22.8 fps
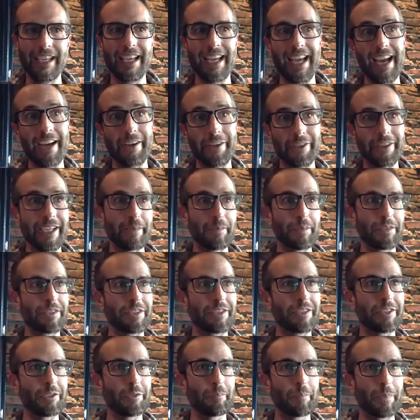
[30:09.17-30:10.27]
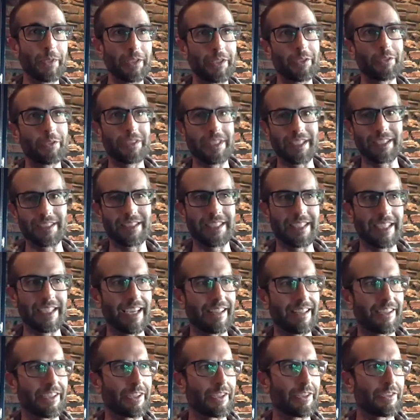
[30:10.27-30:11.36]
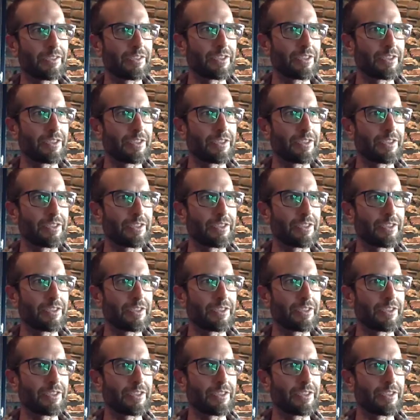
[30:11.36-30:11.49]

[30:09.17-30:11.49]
how you're able to put those things together